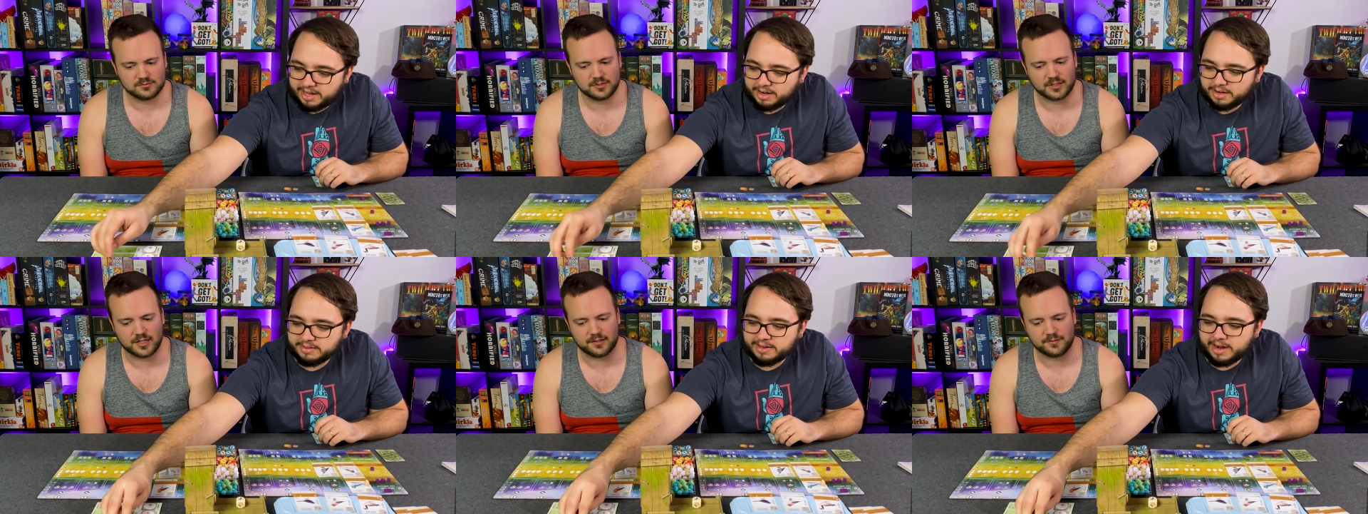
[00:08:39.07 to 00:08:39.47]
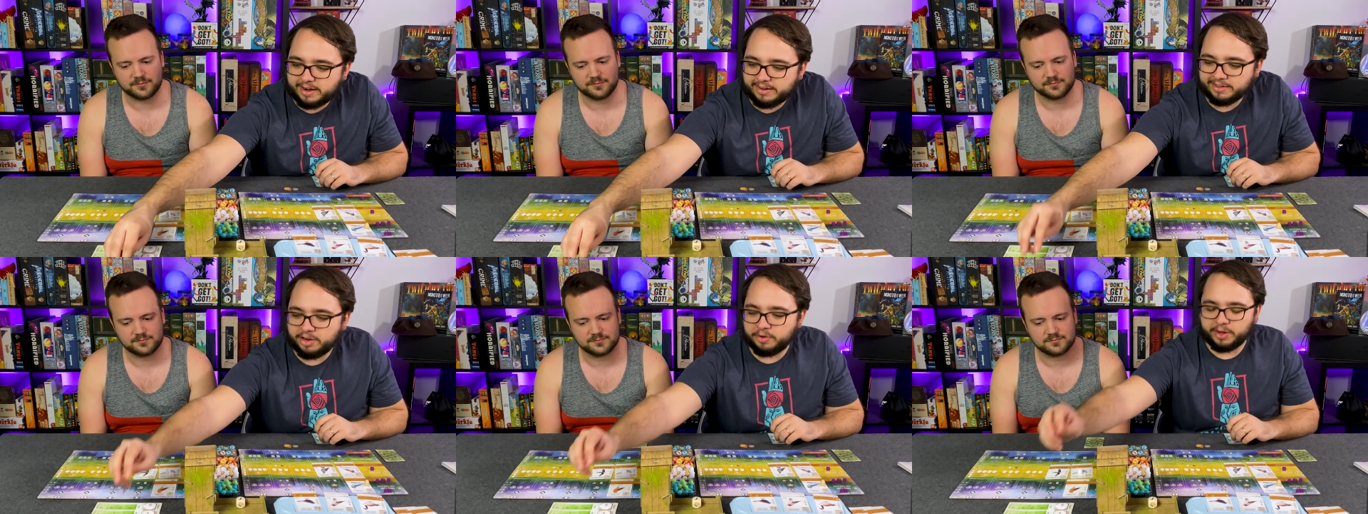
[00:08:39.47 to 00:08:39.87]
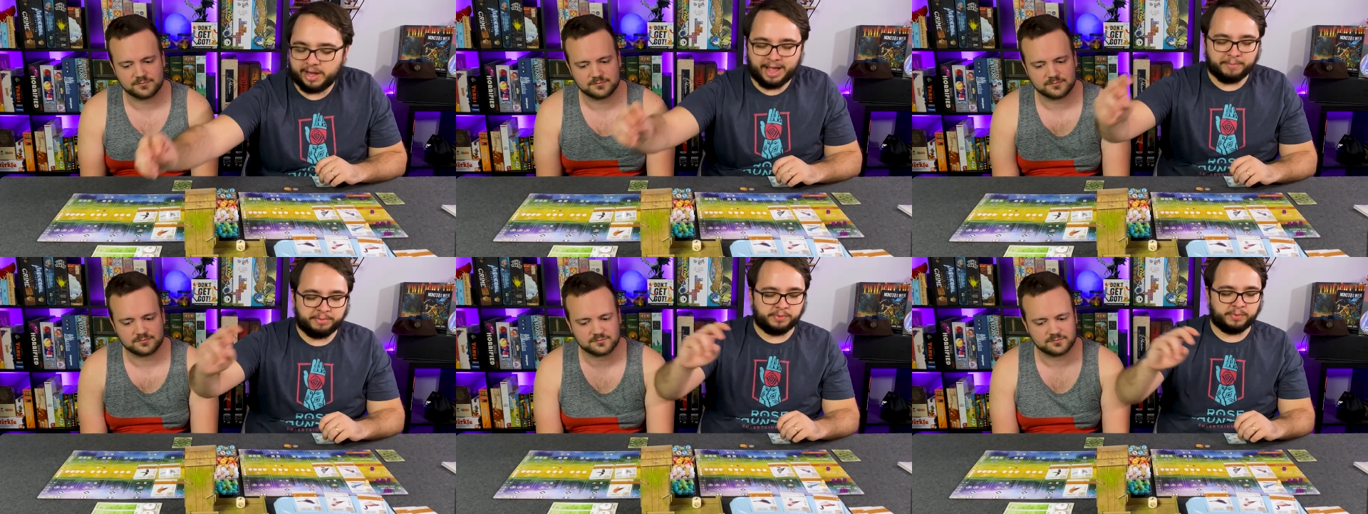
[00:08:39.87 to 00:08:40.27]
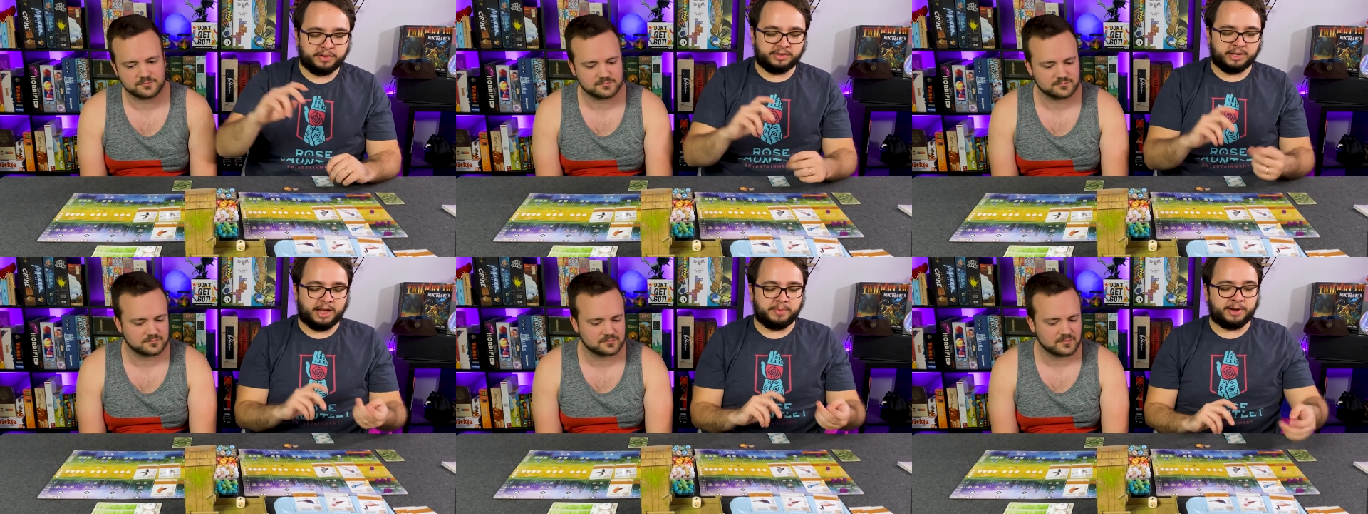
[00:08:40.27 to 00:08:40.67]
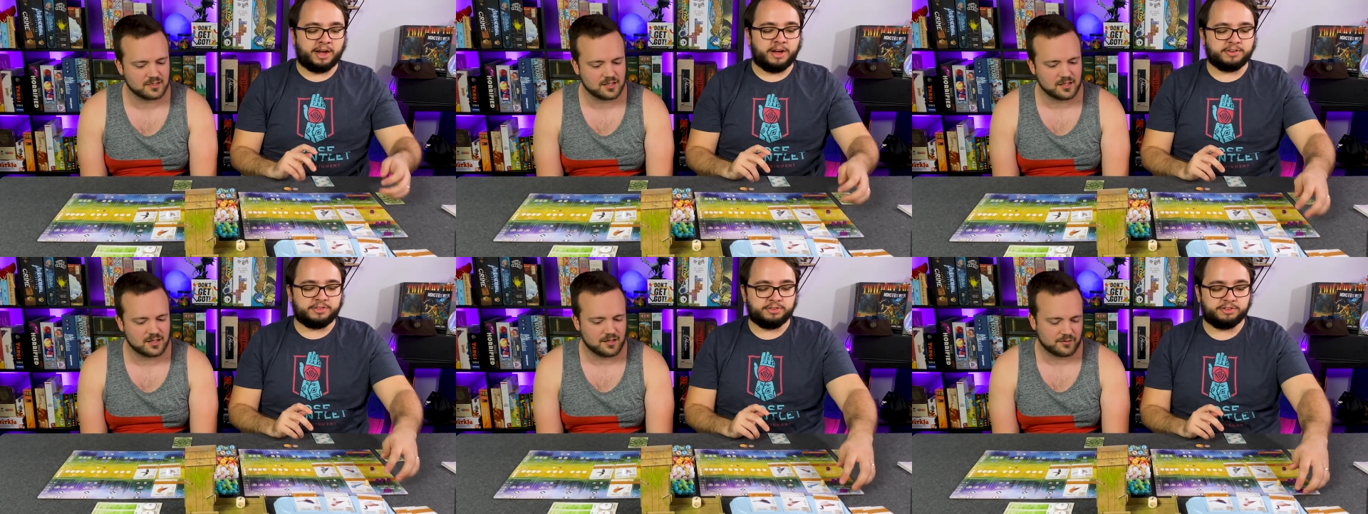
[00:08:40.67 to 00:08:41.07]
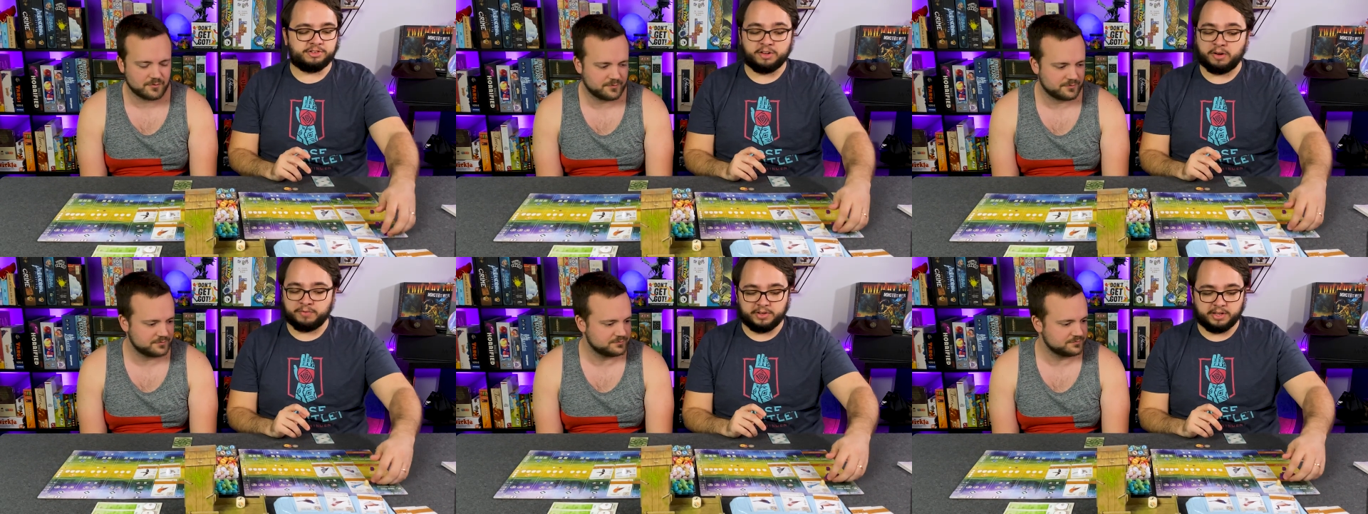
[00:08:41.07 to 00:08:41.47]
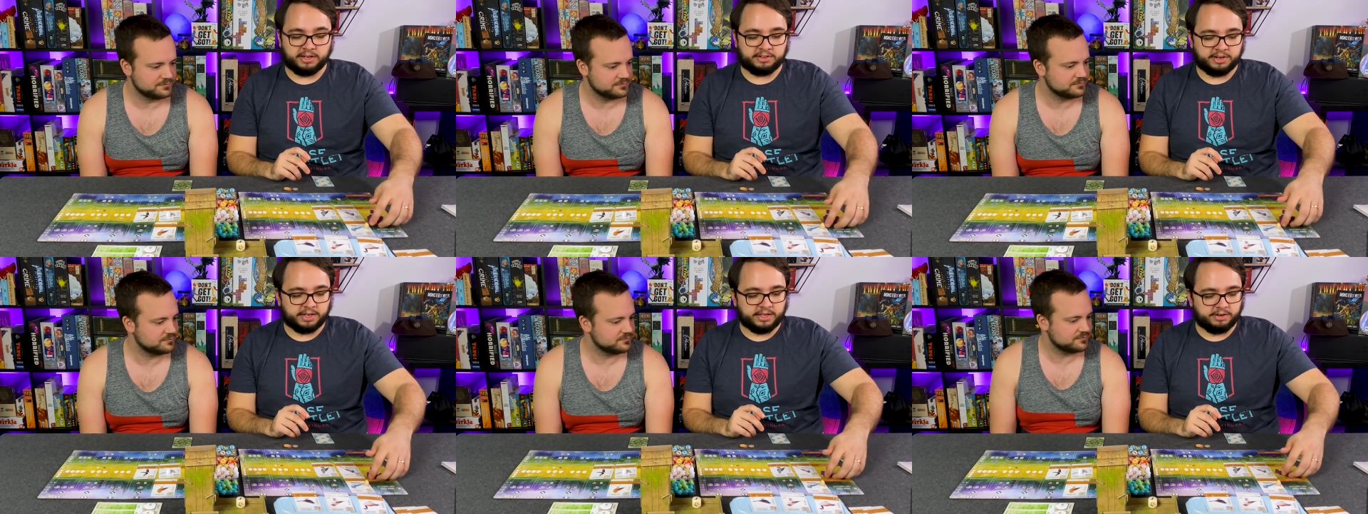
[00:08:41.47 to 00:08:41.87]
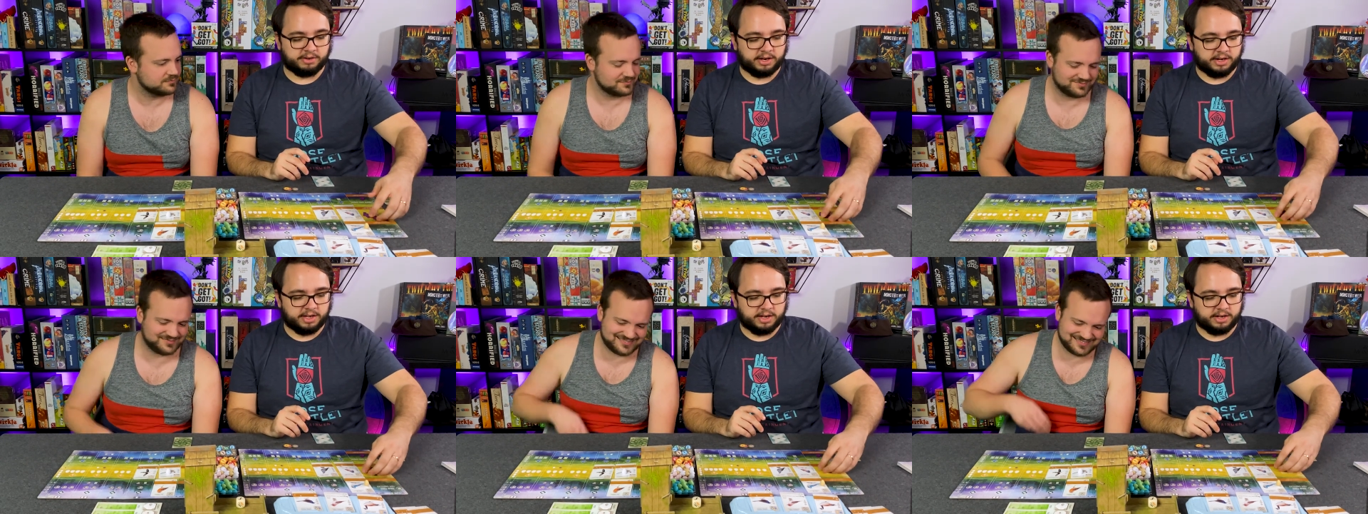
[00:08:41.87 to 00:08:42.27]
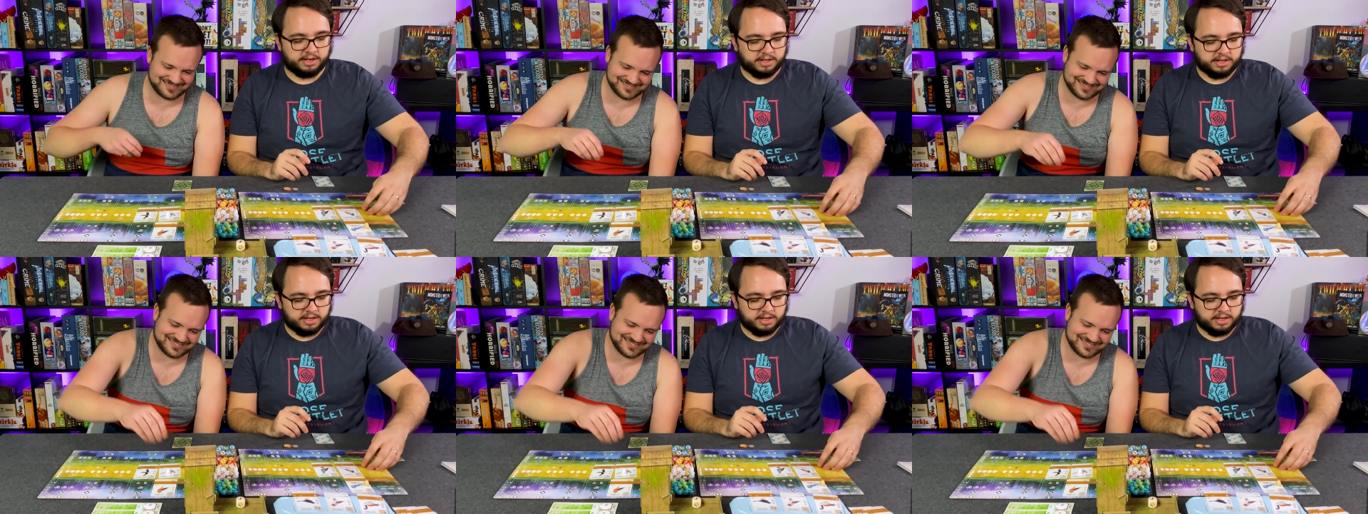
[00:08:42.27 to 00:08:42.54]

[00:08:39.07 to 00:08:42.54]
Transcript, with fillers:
Speaker 1: I don't yeah. entirely know what happens when you tie, but I also just don't feel like checking right now.